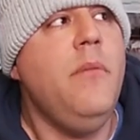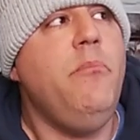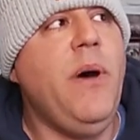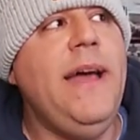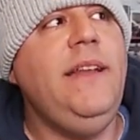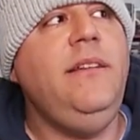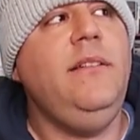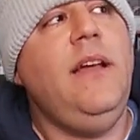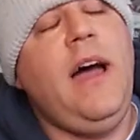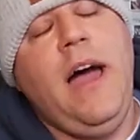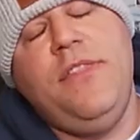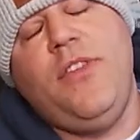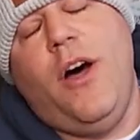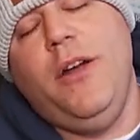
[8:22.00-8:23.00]
but
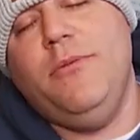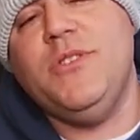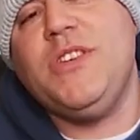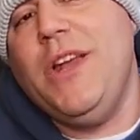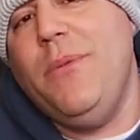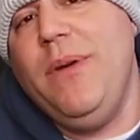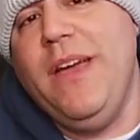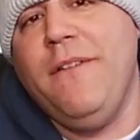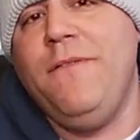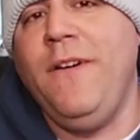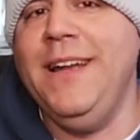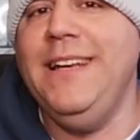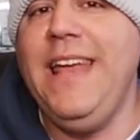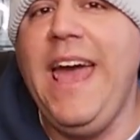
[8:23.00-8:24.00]
I thought it was going to be a
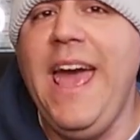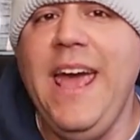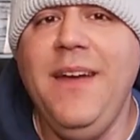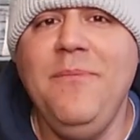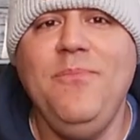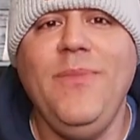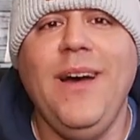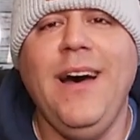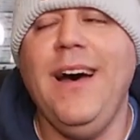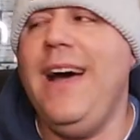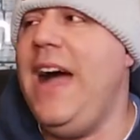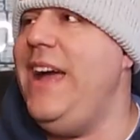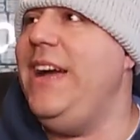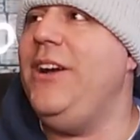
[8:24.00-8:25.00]
fun day.
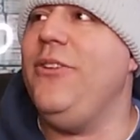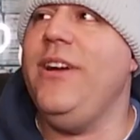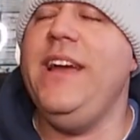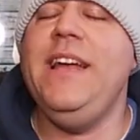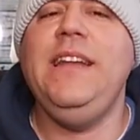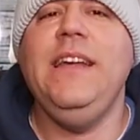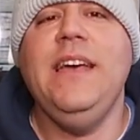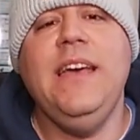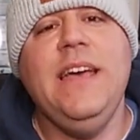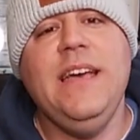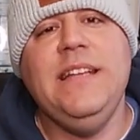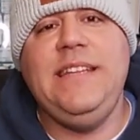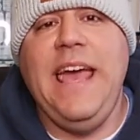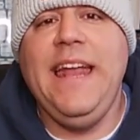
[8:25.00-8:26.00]
I agreed.
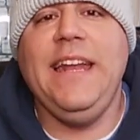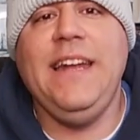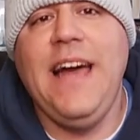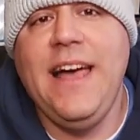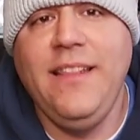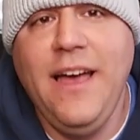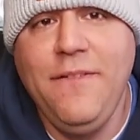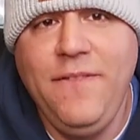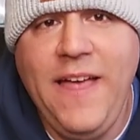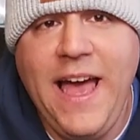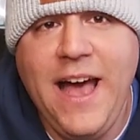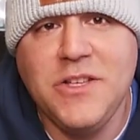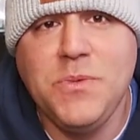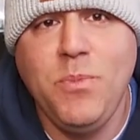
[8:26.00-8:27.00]
Dan and I left the
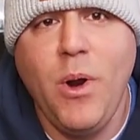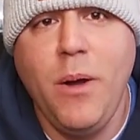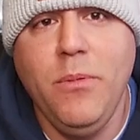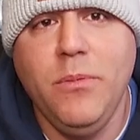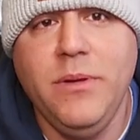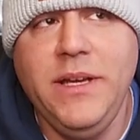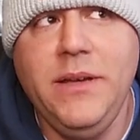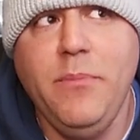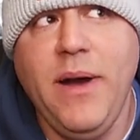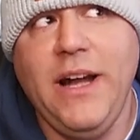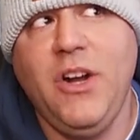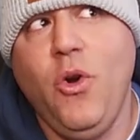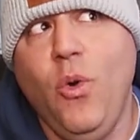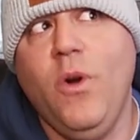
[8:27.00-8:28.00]
house probably
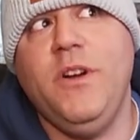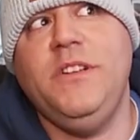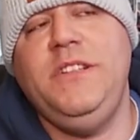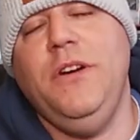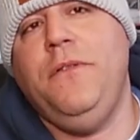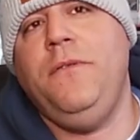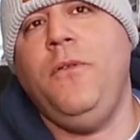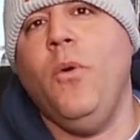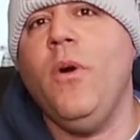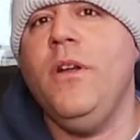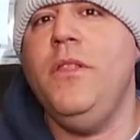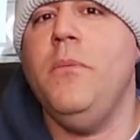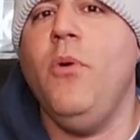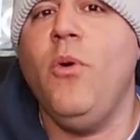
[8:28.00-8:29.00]
about
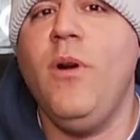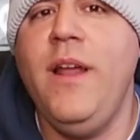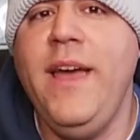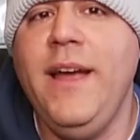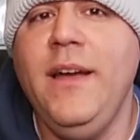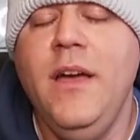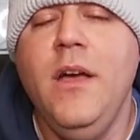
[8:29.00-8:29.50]
3:45 in the morning.